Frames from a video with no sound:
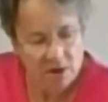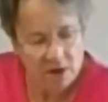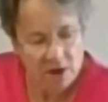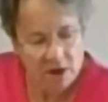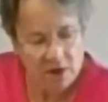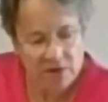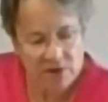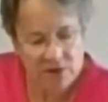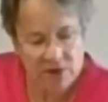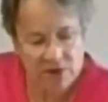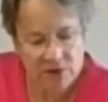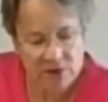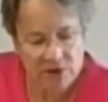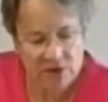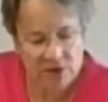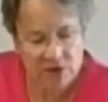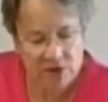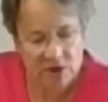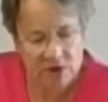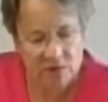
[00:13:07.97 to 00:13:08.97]
I've done
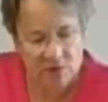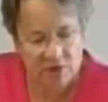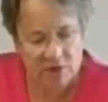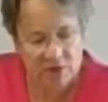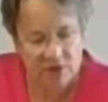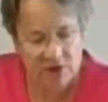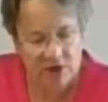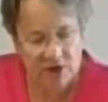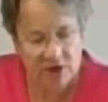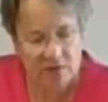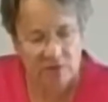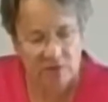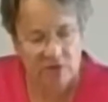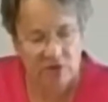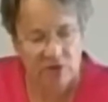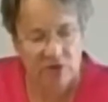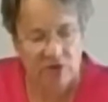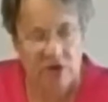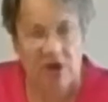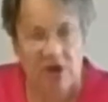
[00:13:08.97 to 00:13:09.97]
this a number of times,
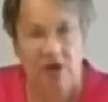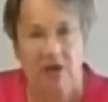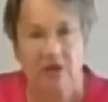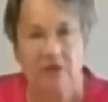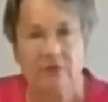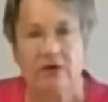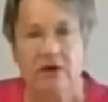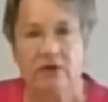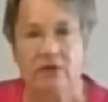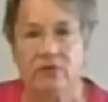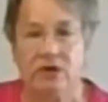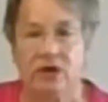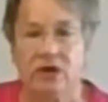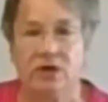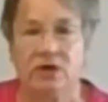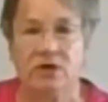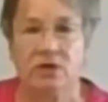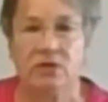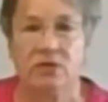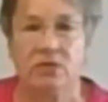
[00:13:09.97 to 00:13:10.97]
so I kind of have an
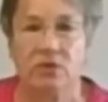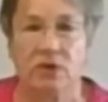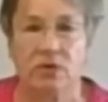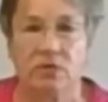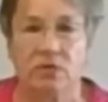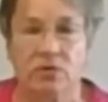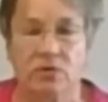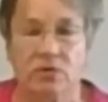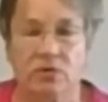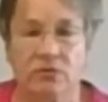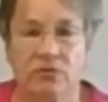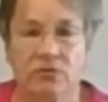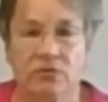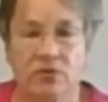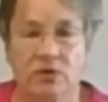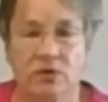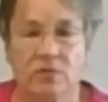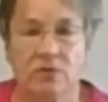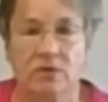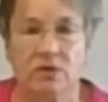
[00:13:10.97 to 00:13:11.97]
idea of what I'm going
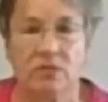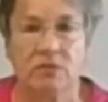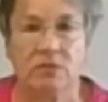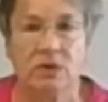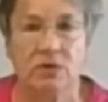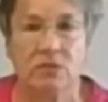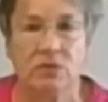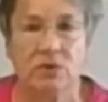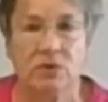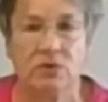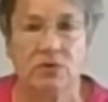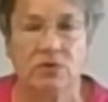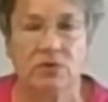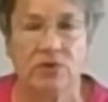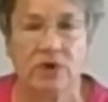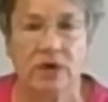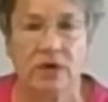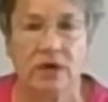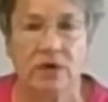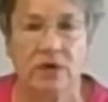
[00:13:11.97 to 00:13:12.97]
for, but you may want to
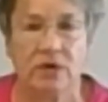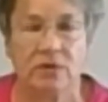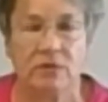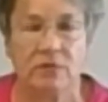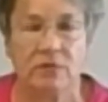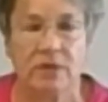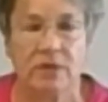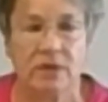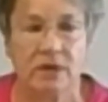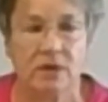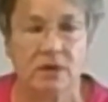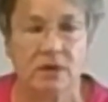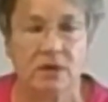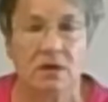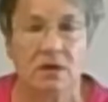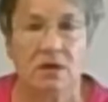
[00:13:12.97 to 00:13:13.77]
try out your paint